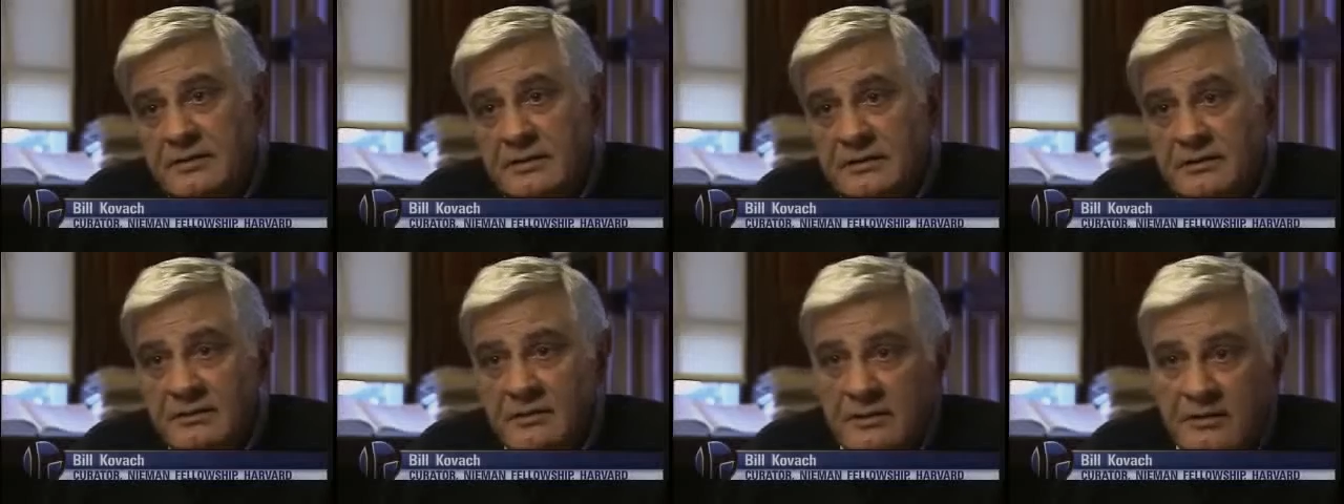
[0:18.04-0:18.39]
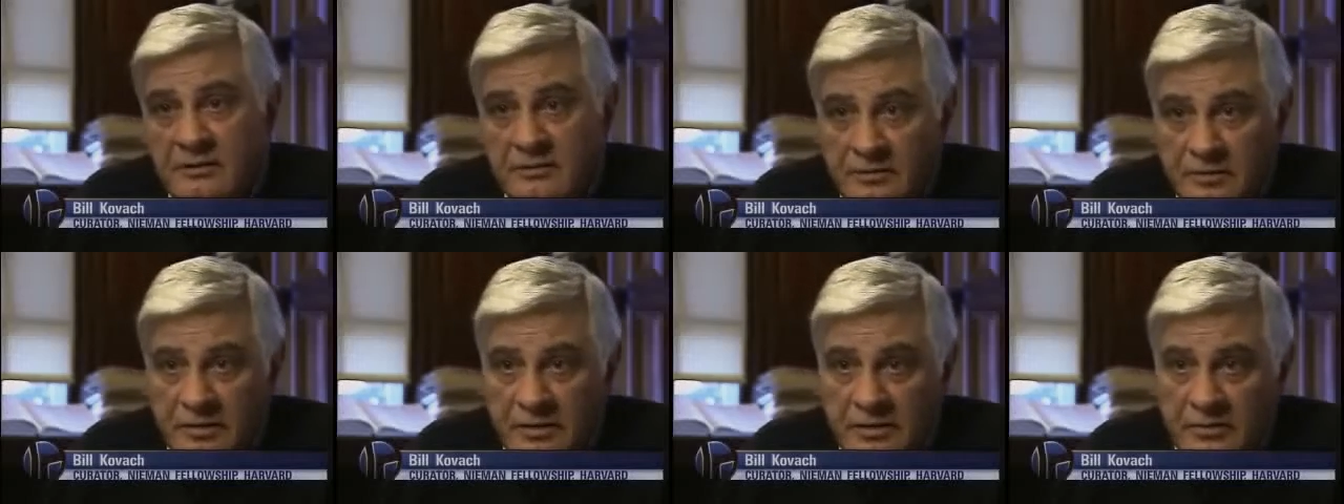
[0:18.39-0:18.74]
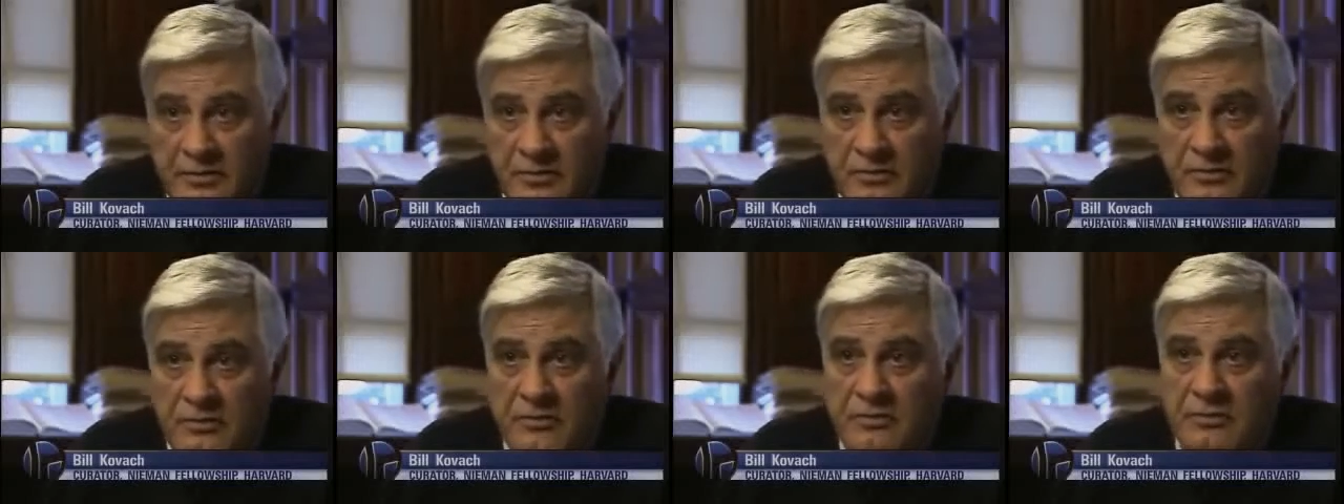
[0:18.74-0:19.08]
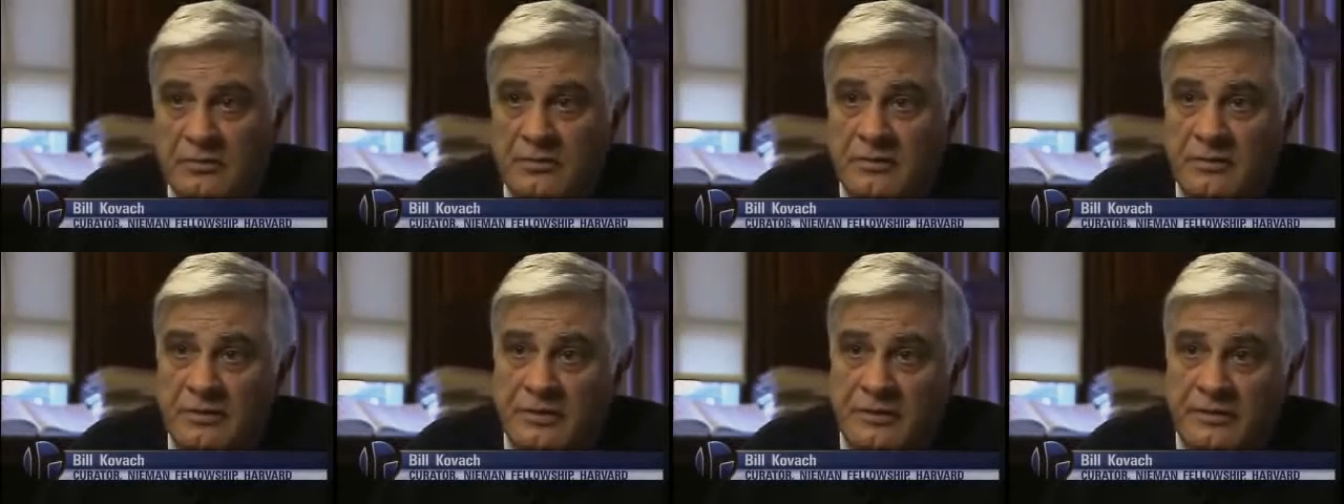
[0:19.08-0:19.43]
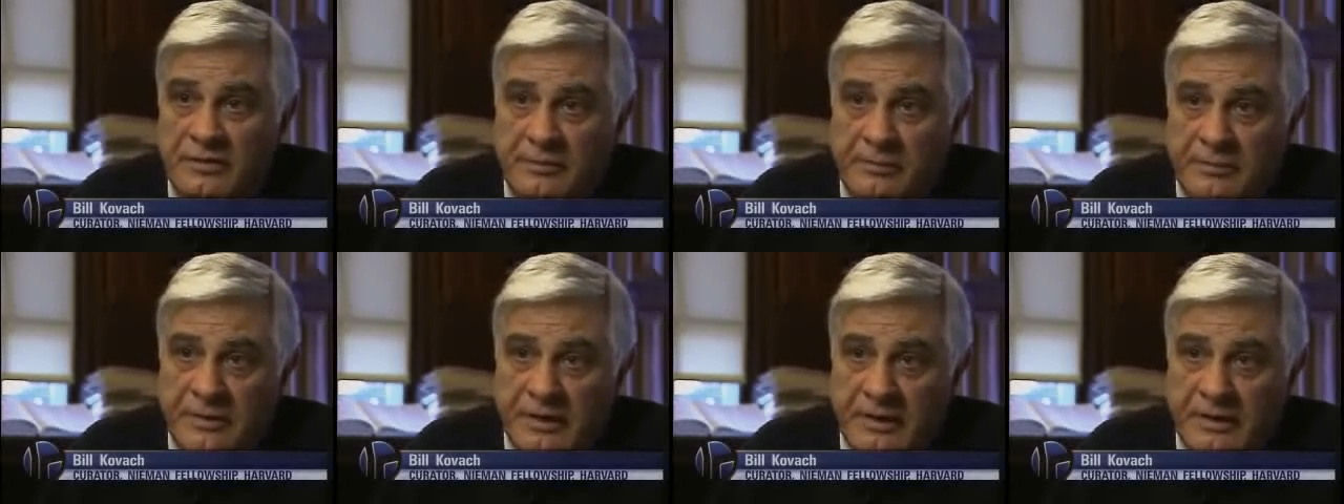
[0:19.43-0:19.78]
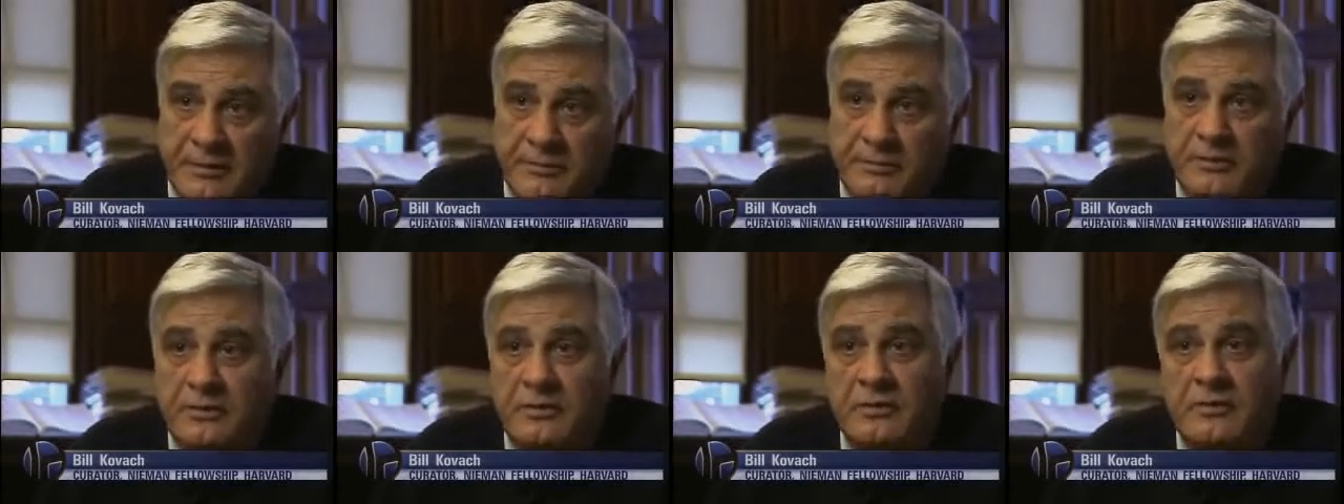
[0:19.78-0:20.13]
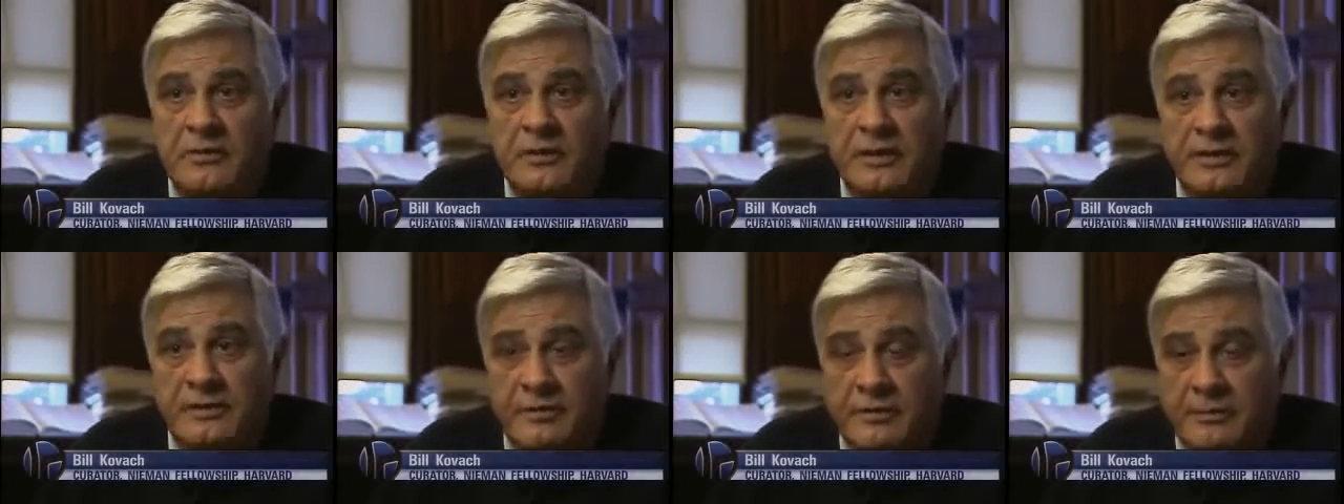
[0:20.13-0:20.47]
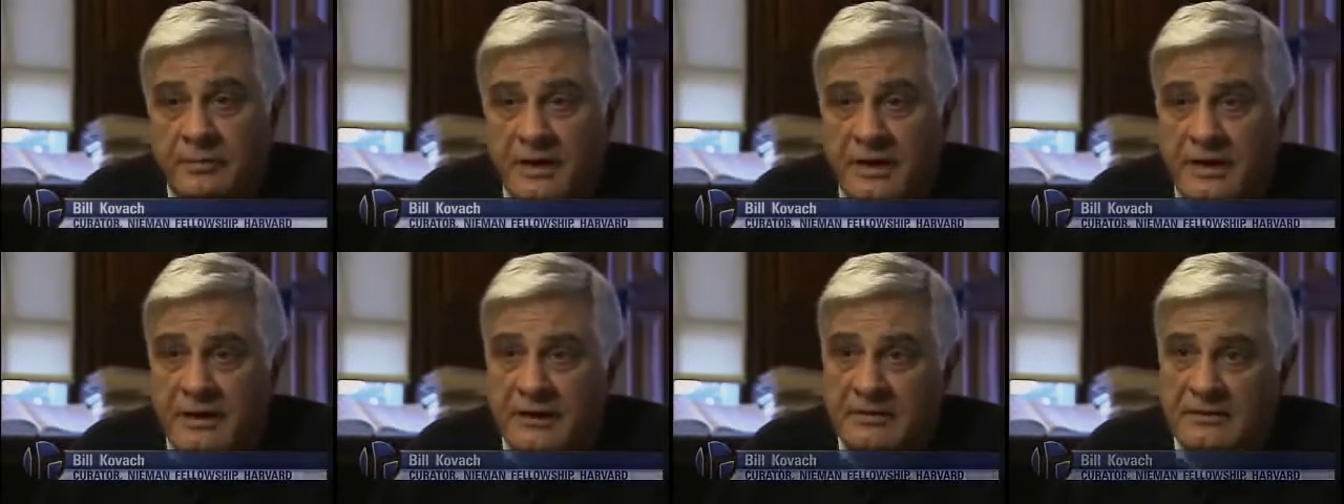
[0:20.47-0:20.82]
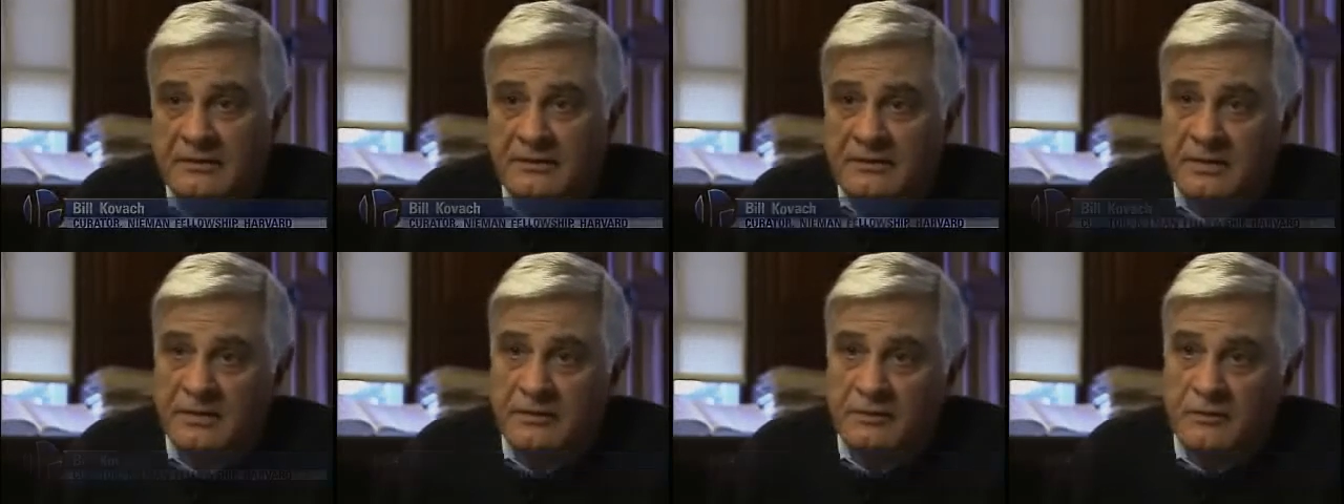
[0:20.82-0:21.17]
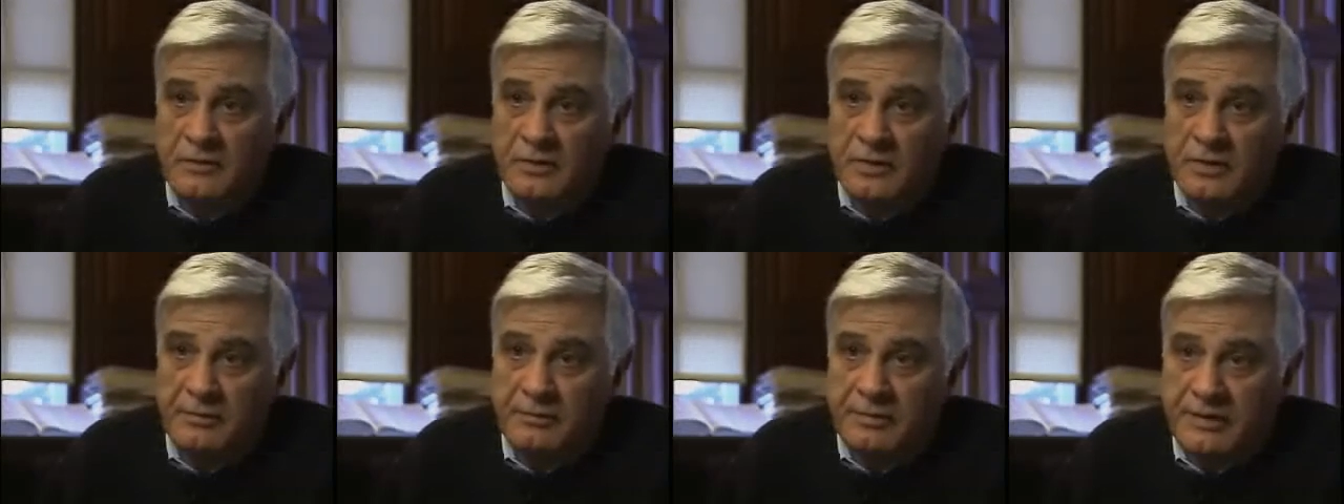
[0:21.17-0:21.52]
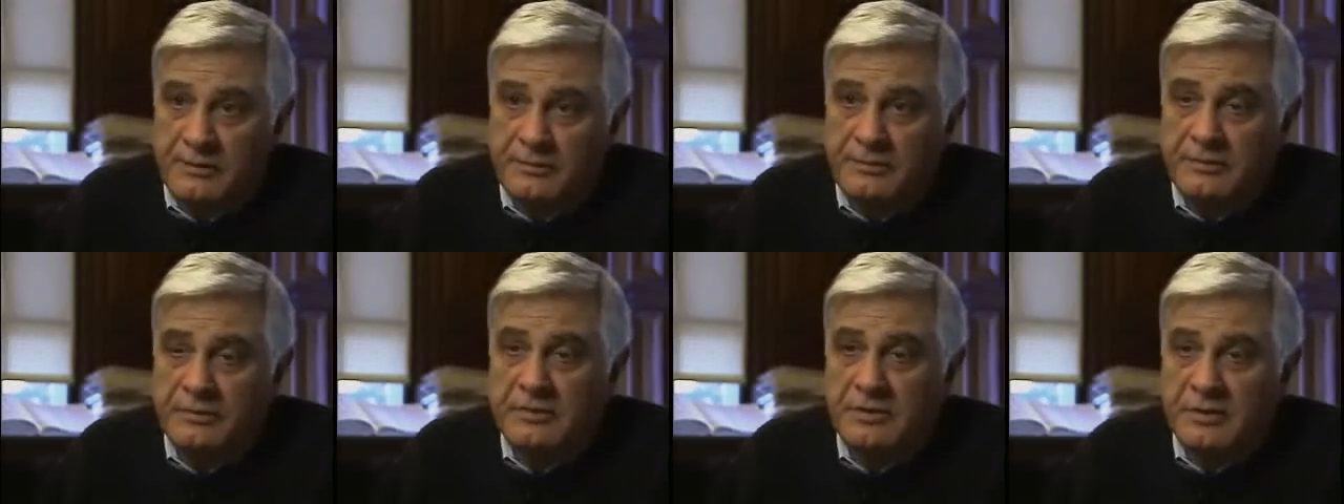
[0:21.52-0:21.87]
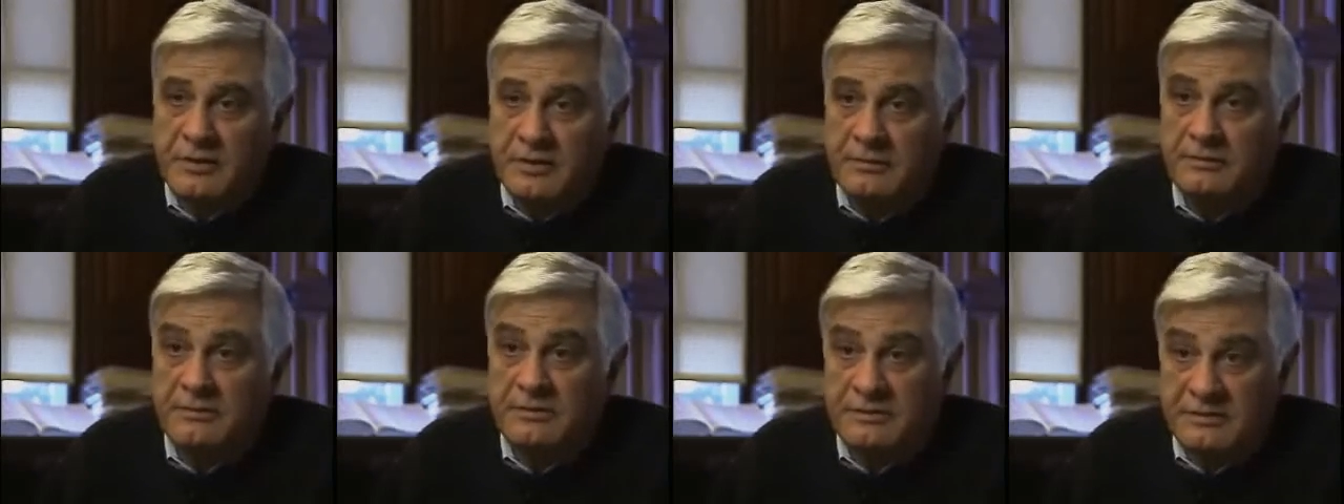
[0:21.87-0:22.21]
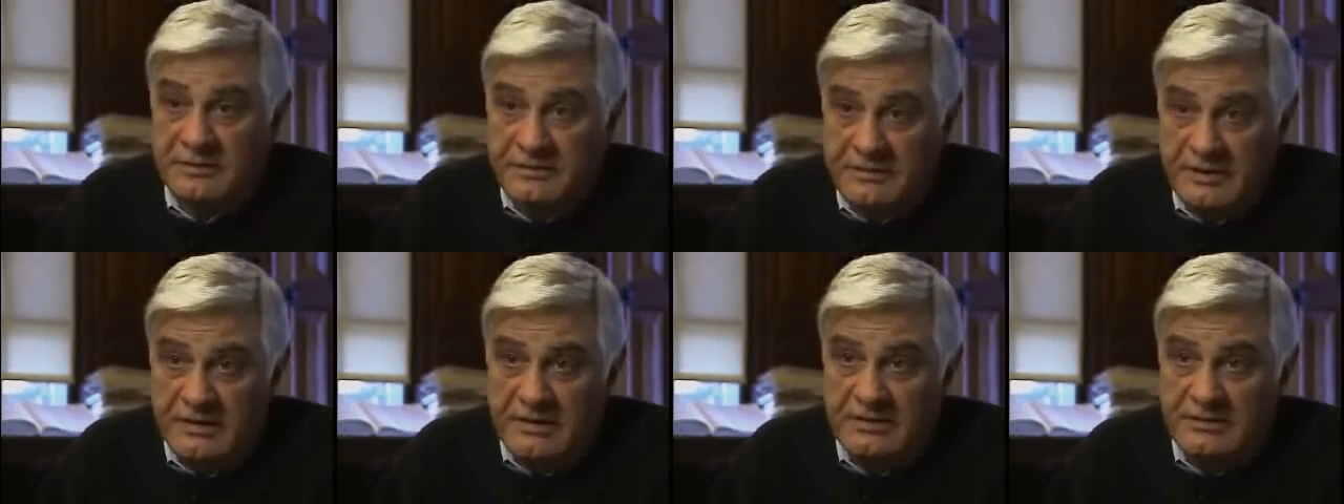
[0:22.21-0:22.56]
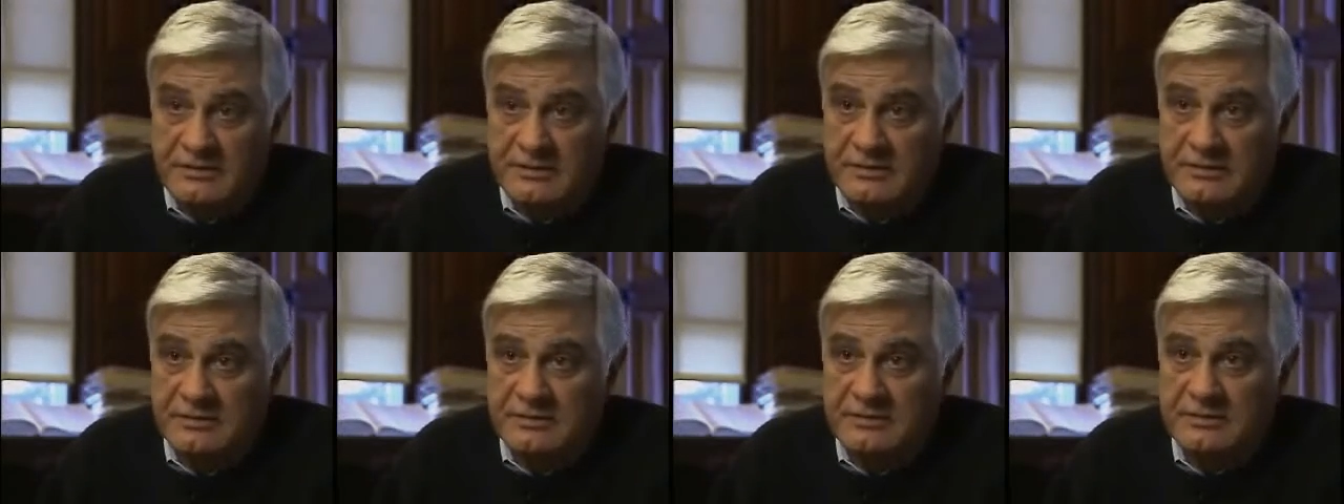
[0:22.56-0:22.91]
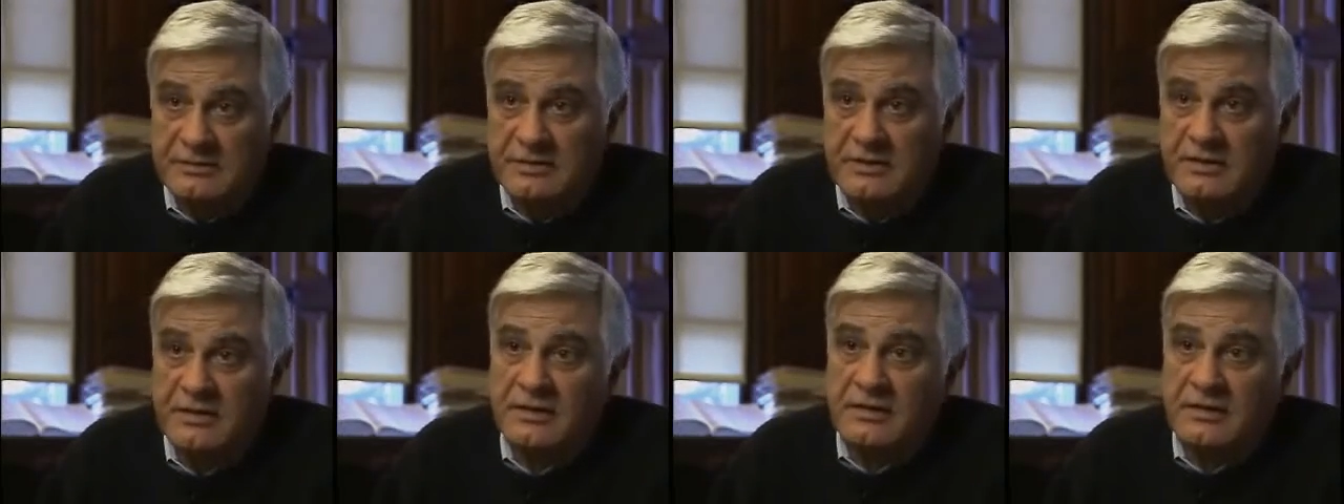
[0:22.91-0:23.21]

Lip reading: in the show or in the paper or in the magazine where people come as citizens